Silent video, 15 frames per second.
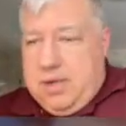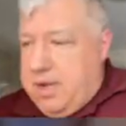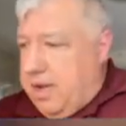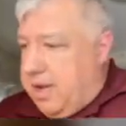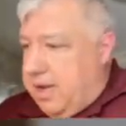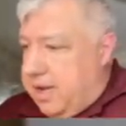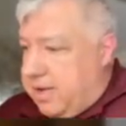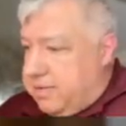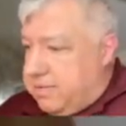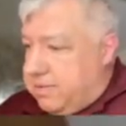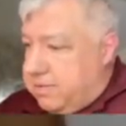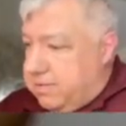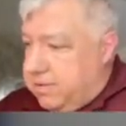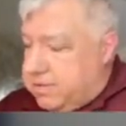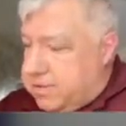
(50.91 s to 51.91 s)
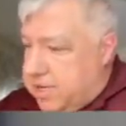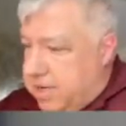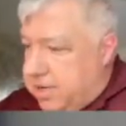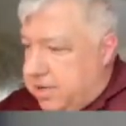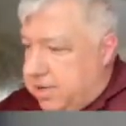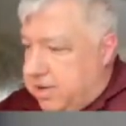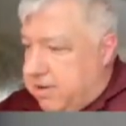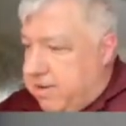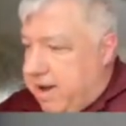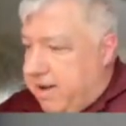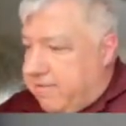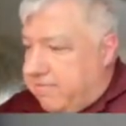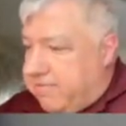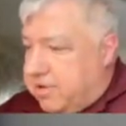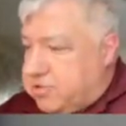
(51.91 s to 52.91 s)
and let's say you
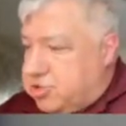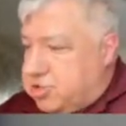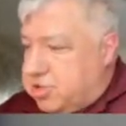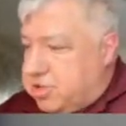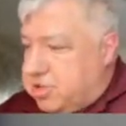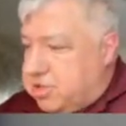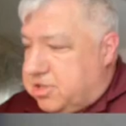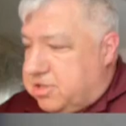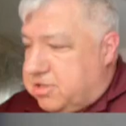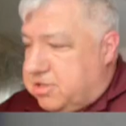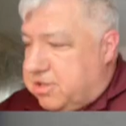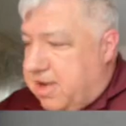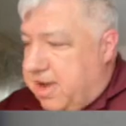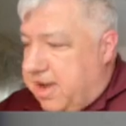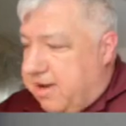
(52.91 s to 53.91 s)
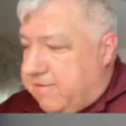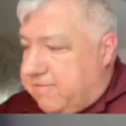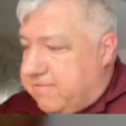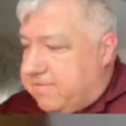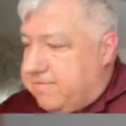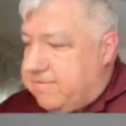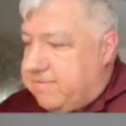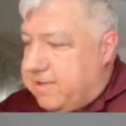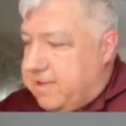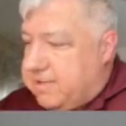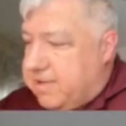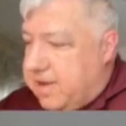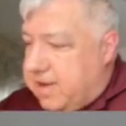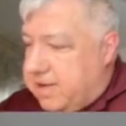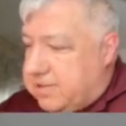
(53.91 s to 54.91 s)
have a function f that
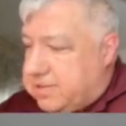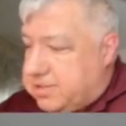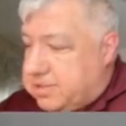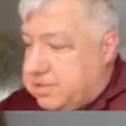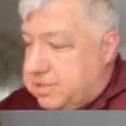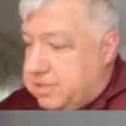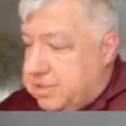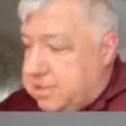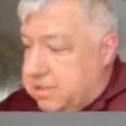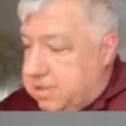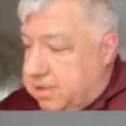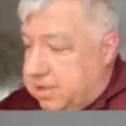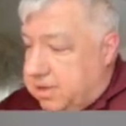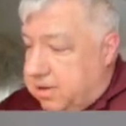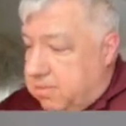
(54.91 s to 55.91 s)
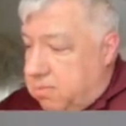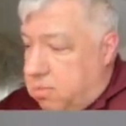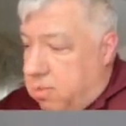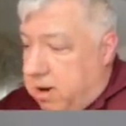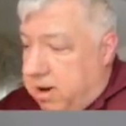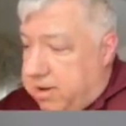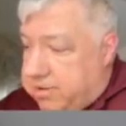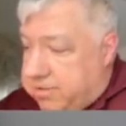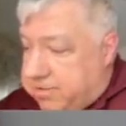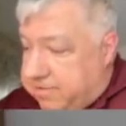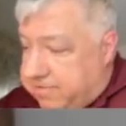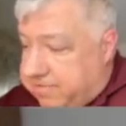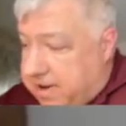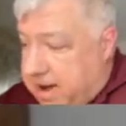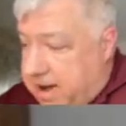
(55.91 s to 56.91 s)
takes 1 to
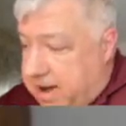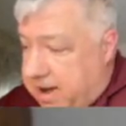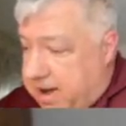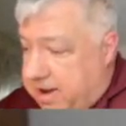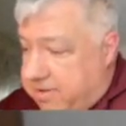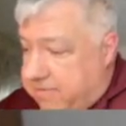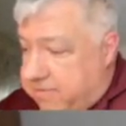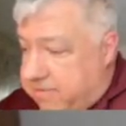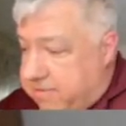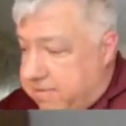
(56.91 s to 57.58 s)
5,